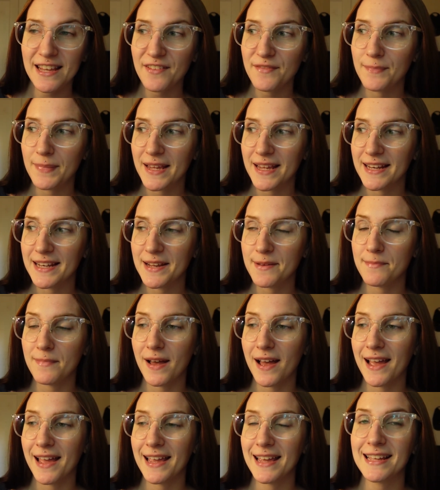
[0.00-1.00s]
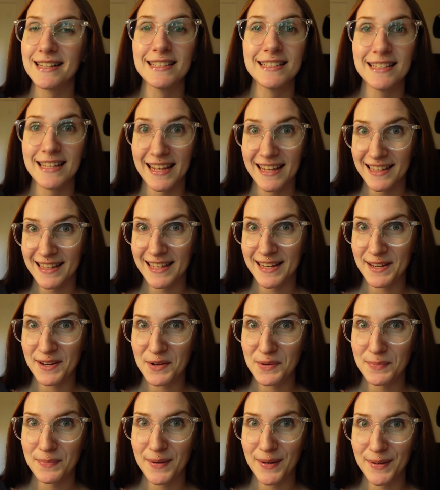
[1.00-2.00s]
have been my daily
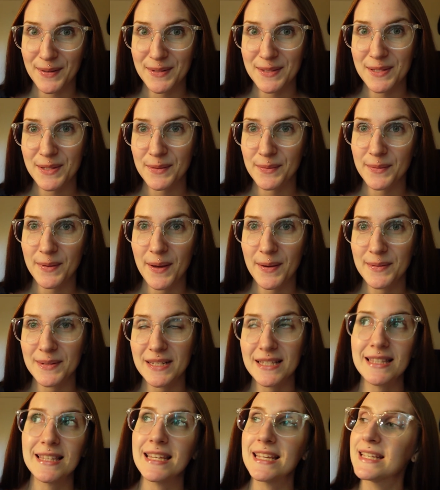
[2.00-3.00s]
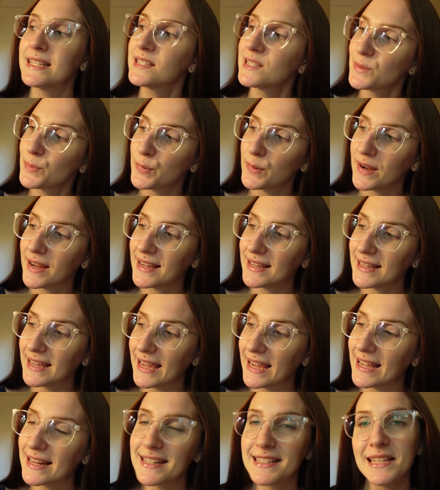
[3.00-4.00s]
notebooks throughout the spring
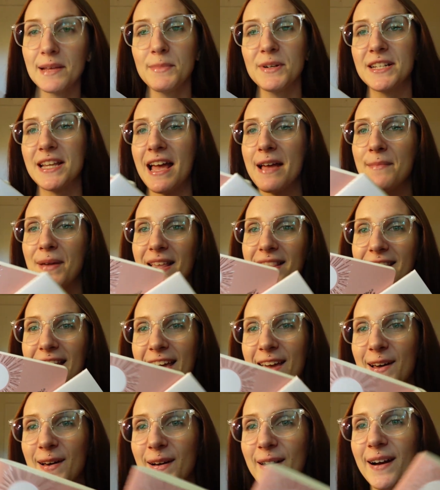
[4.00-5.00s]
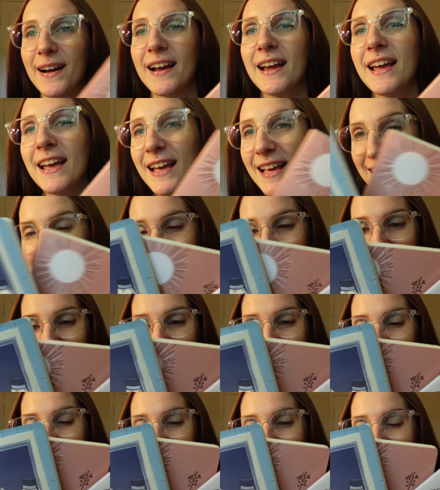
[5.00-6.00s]
and summertime, and they are the
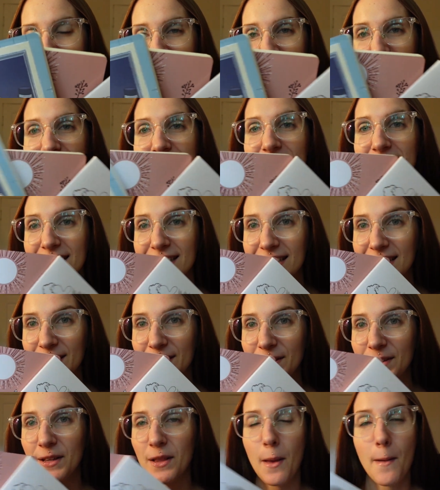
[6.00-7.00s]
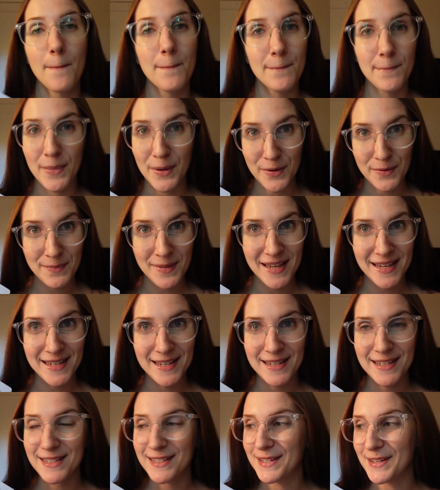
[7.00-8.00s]
cutest little
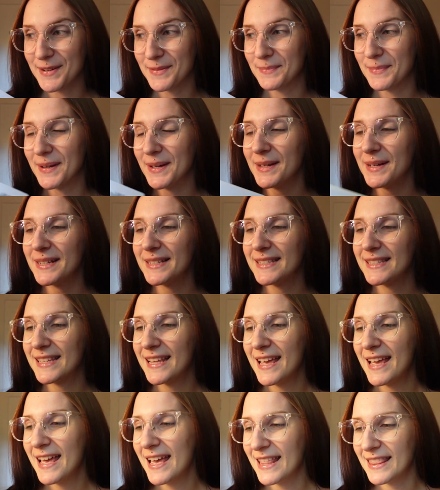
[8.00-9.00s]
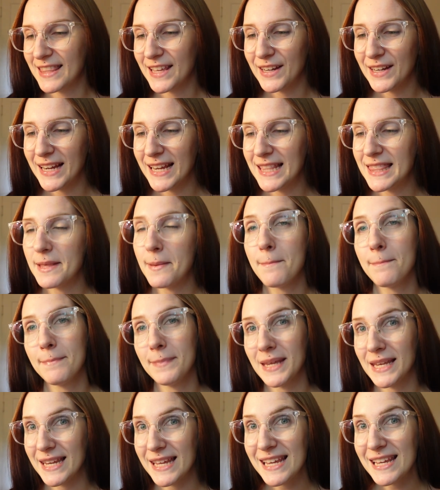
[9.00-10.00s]
Moomin notebooks. They're in the
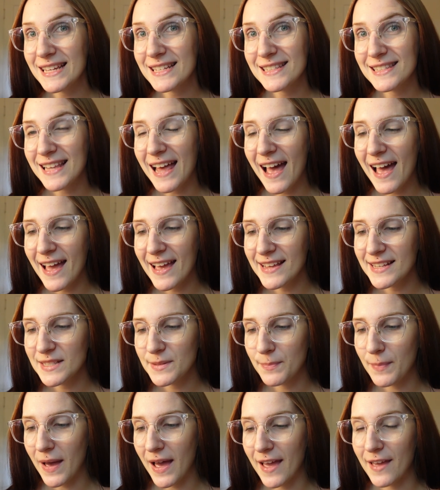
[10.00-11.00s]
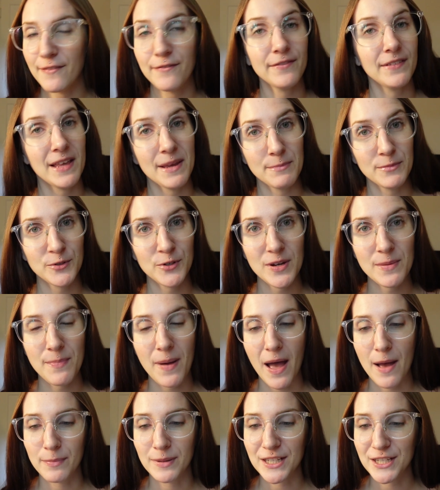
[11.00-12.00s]
midi size by Flame Tree
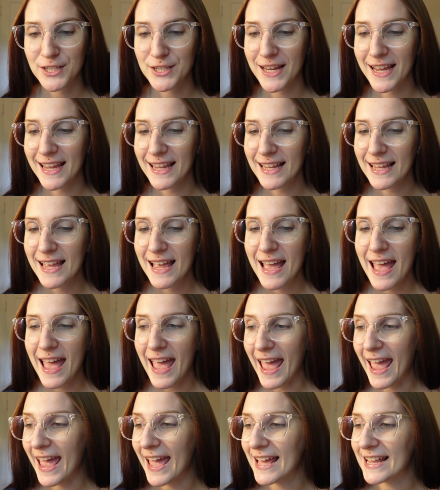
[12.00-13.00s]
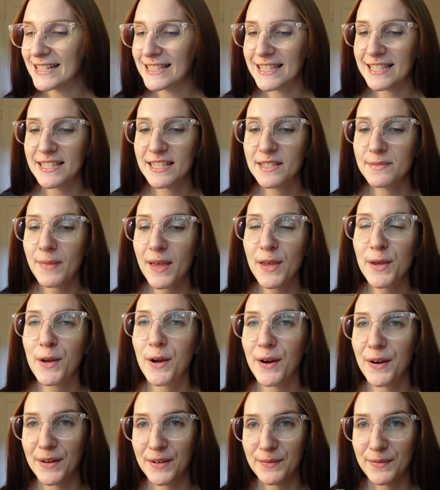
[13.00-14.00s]
Publishing, and this is my
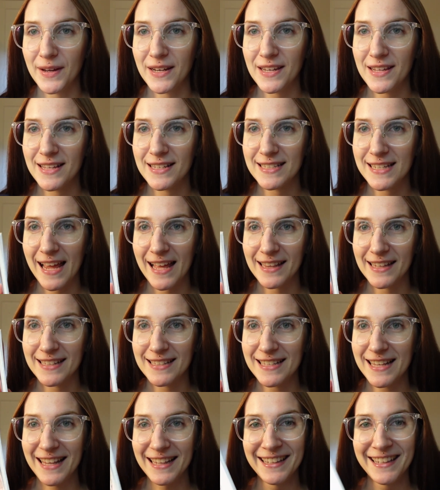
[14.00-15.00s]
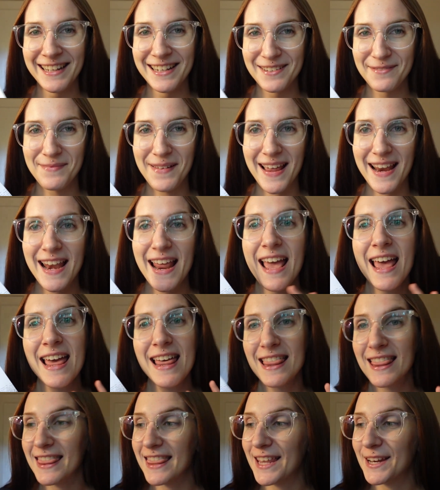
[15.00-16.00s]
current one. You can tell it's a little bit
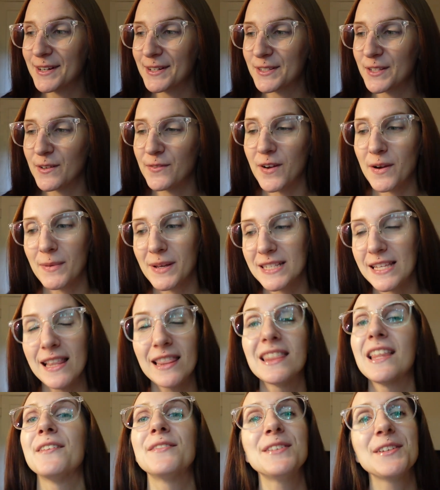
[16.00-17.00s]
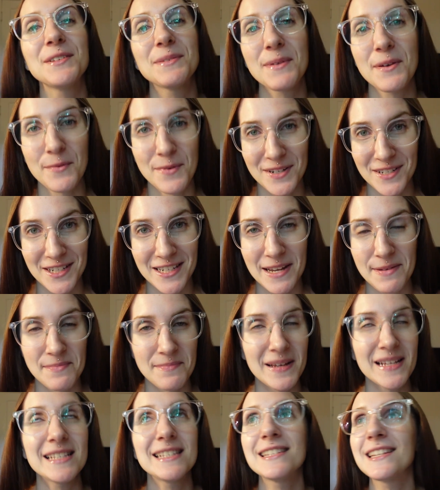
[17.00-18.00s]
thinner so far because I love to use my washi tape and
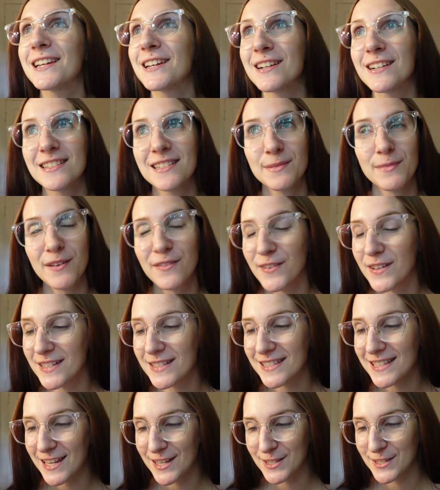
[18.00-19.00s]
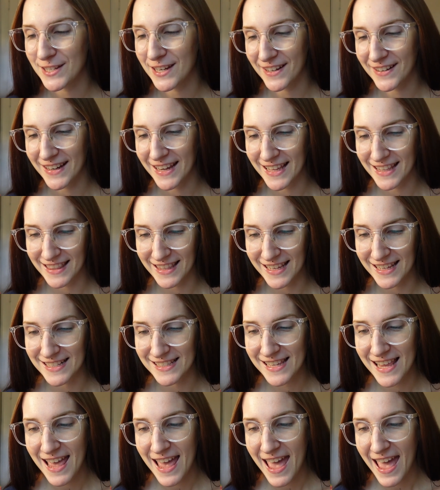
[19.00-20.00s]
my stickers and my fun stationery in
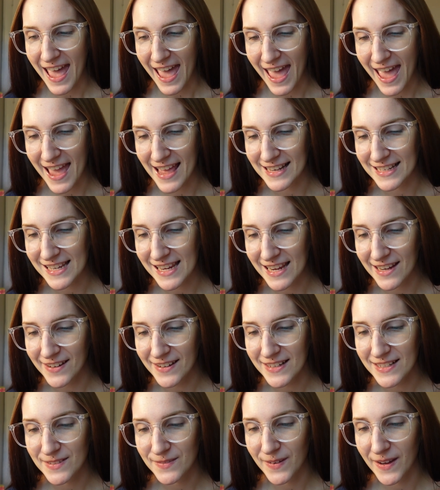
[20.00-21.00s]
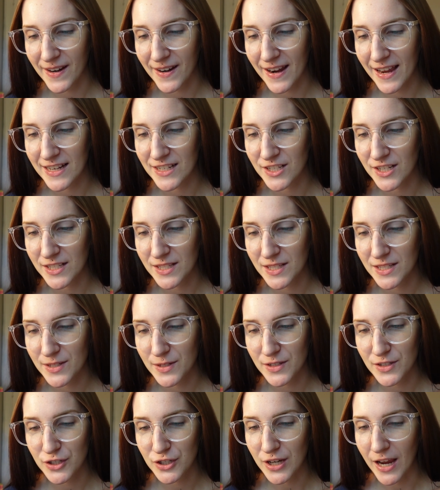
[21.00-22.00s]
these. And here is where I
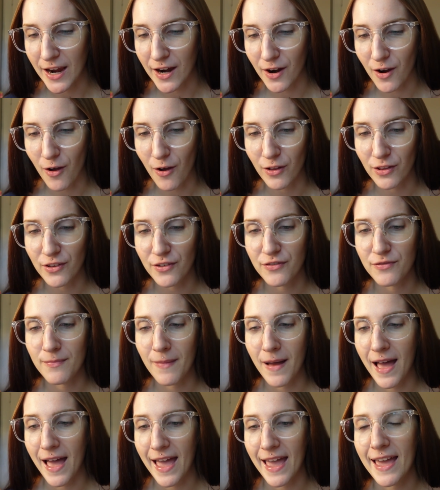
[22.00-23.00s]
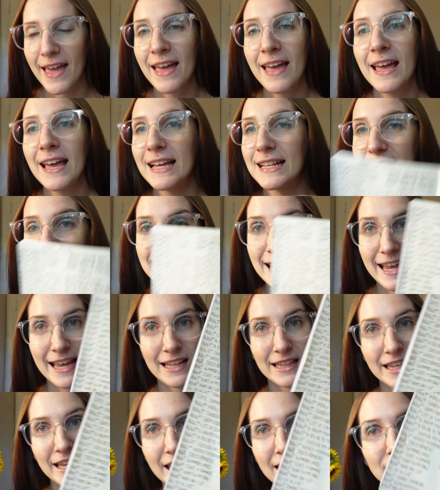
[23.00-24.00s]
just share all of my
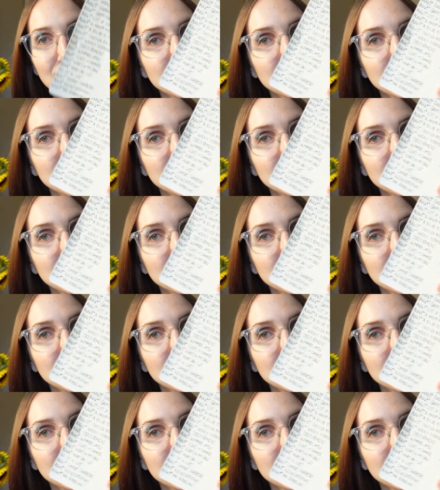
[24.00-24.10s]
daily